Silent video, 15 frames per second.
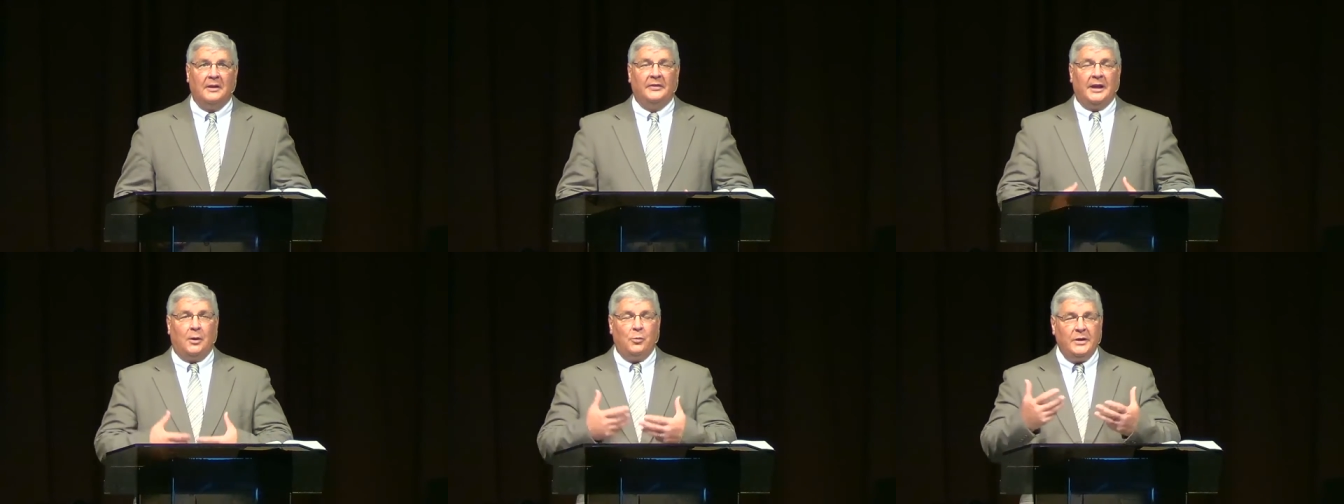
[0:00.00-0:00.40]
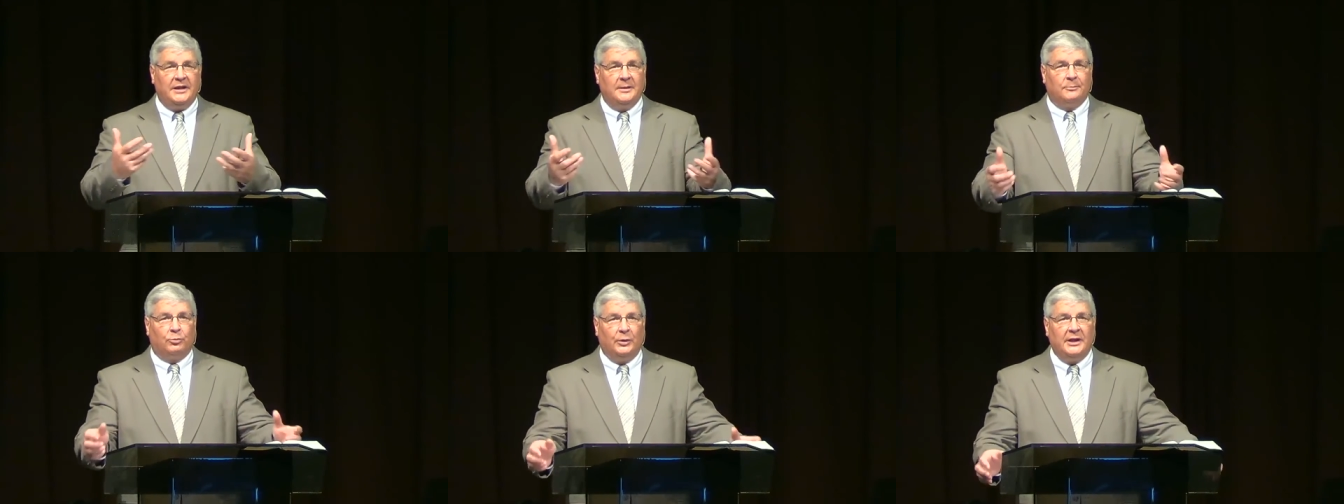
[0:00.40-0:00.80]
that we
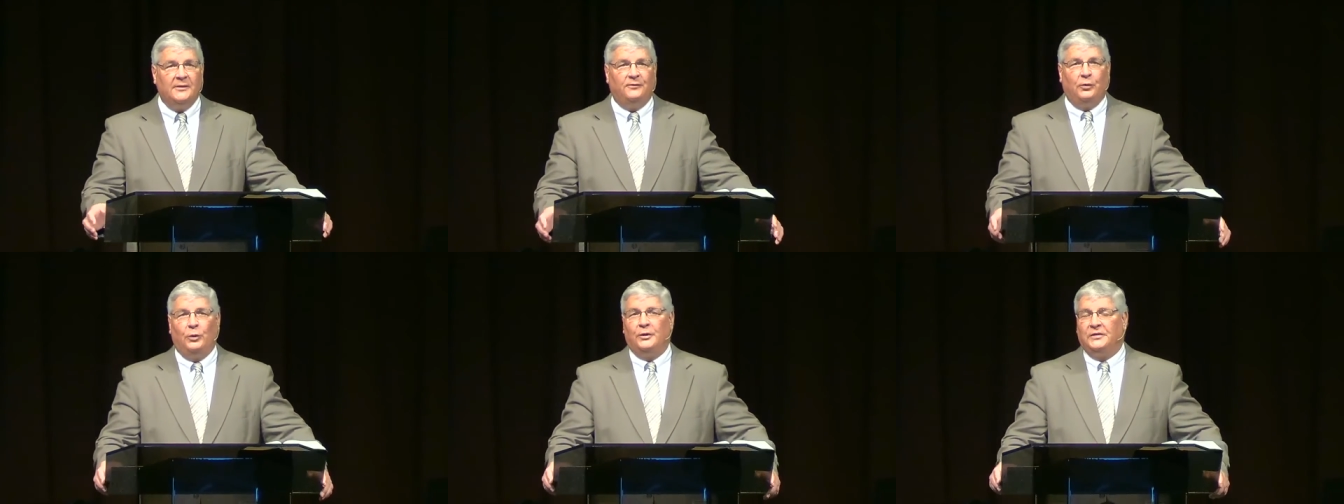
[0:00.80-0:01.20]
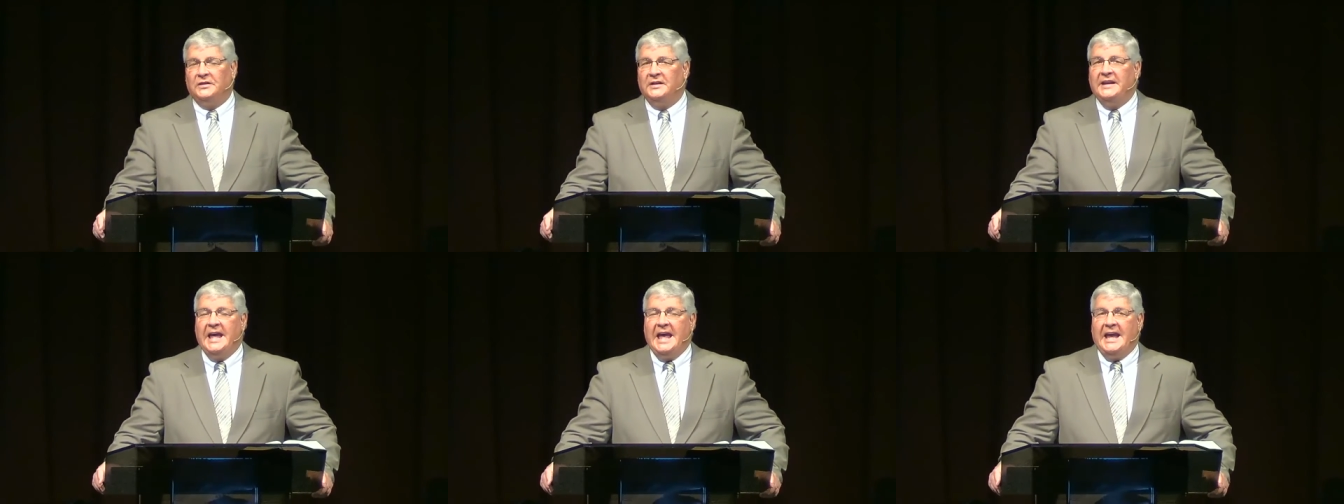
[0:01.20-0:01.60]
can bring forth
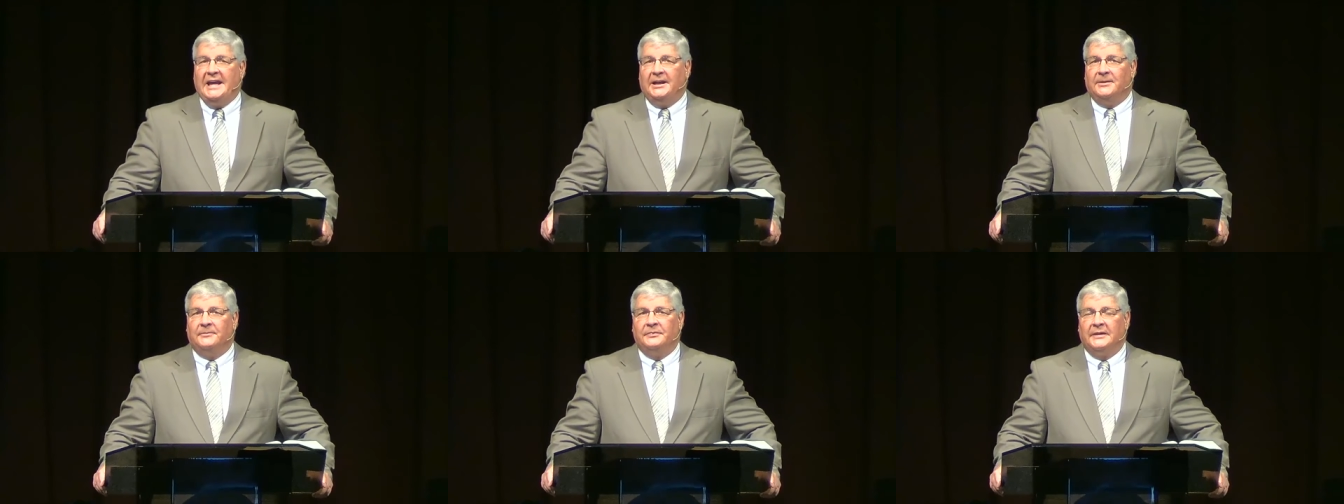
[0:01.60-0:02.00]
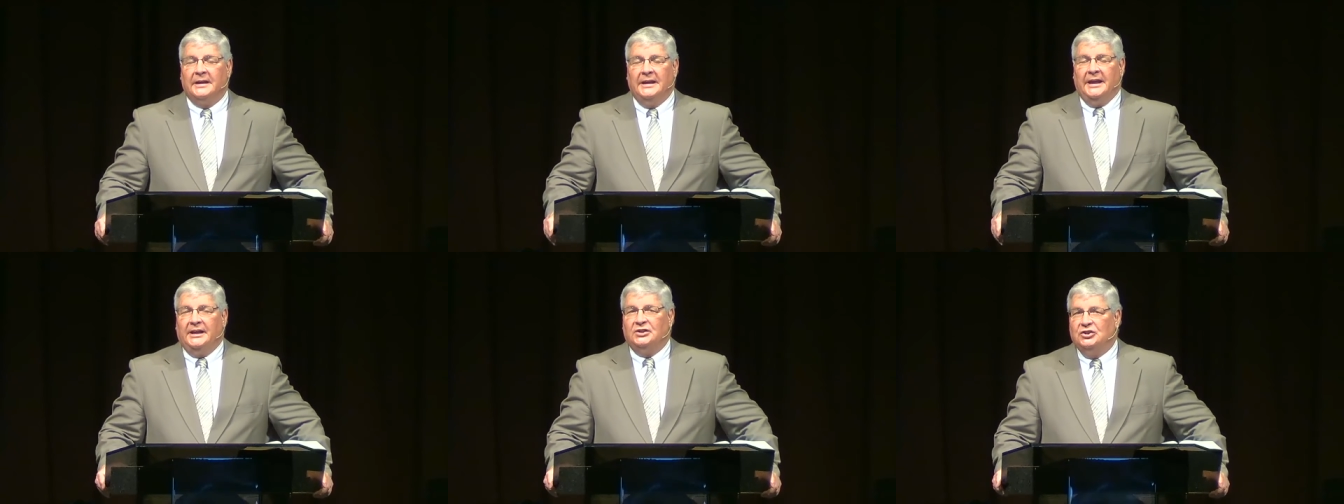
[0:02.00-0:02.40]
today.
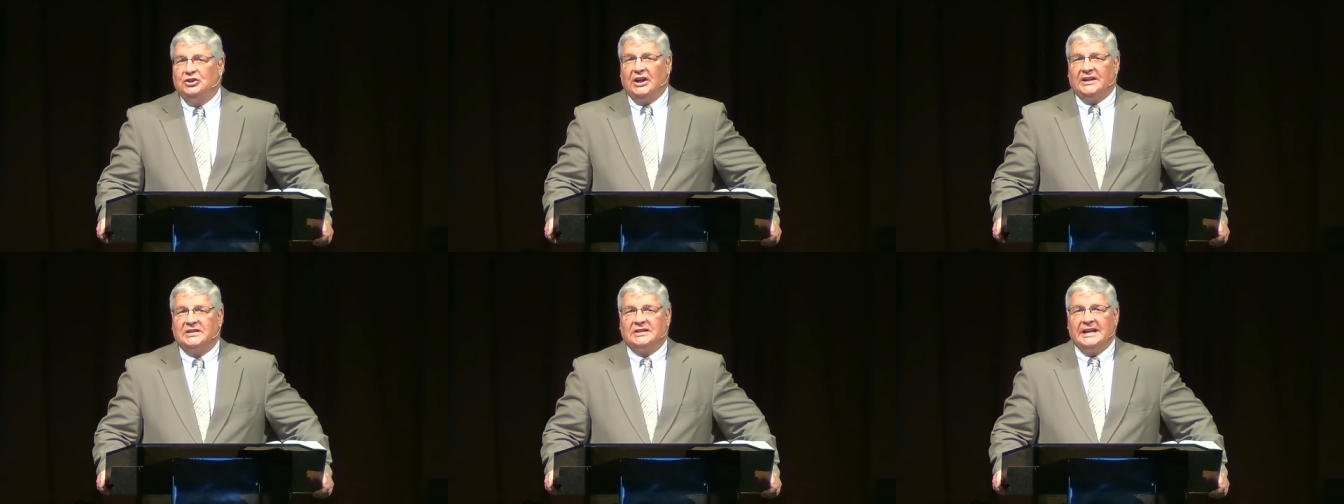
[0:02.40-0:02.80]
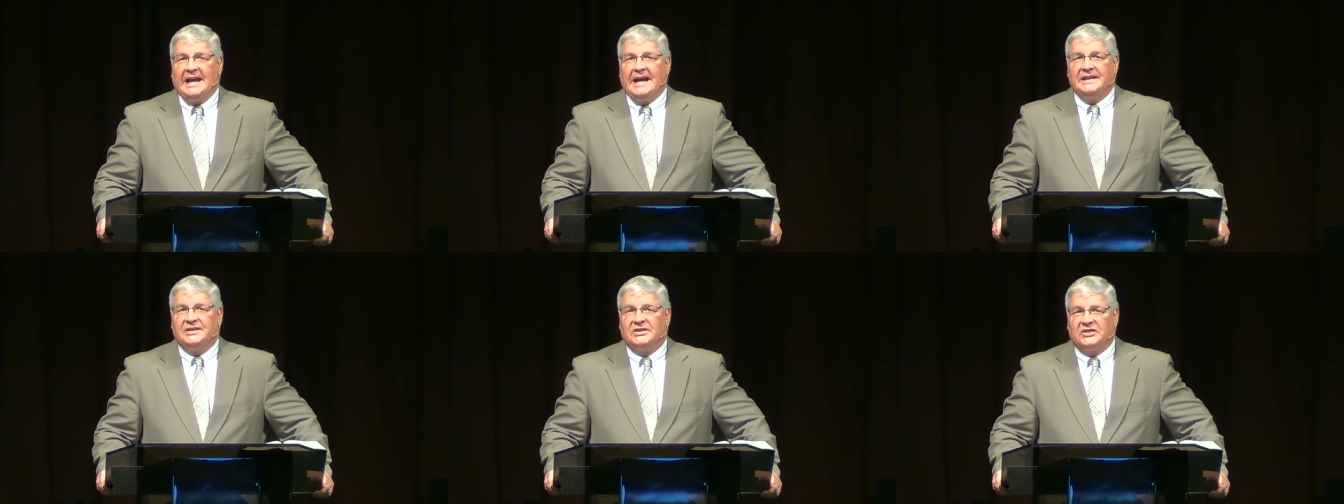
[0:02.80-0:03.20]
And just
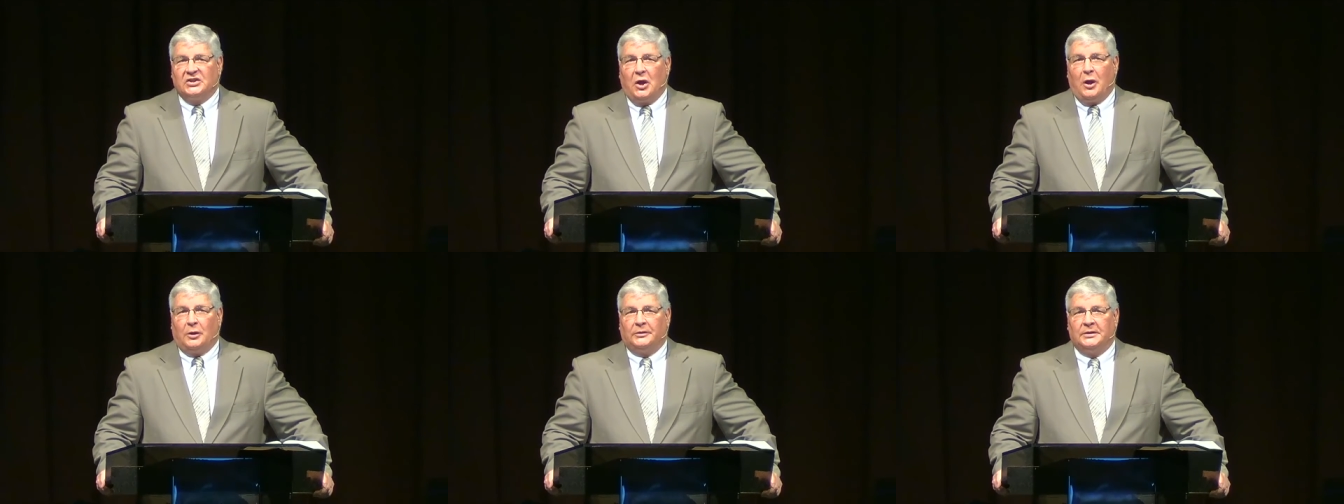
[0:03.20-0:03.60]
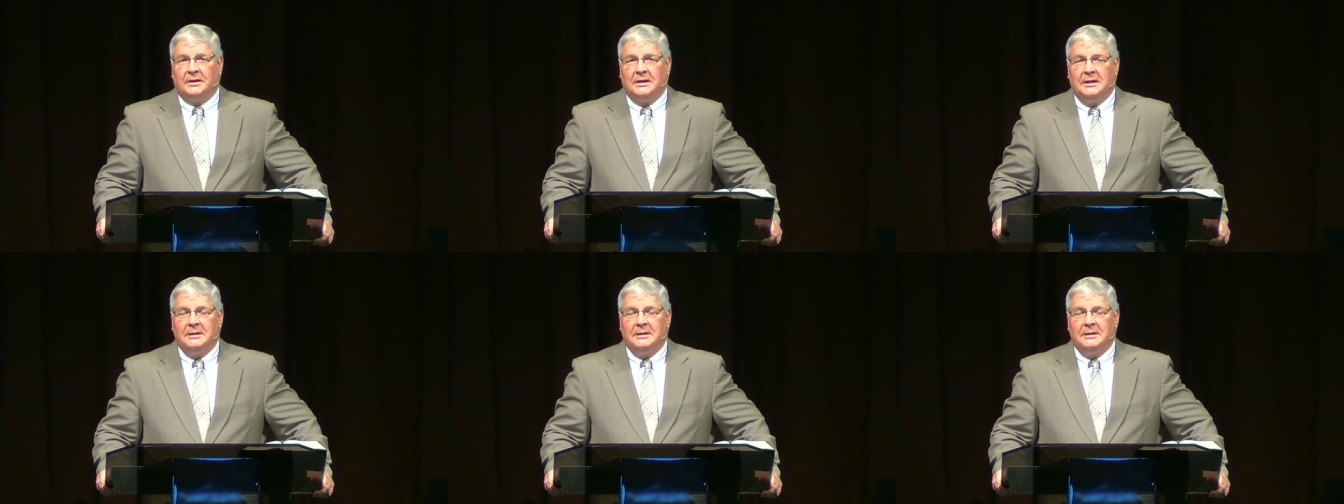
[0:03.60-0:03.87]
as salt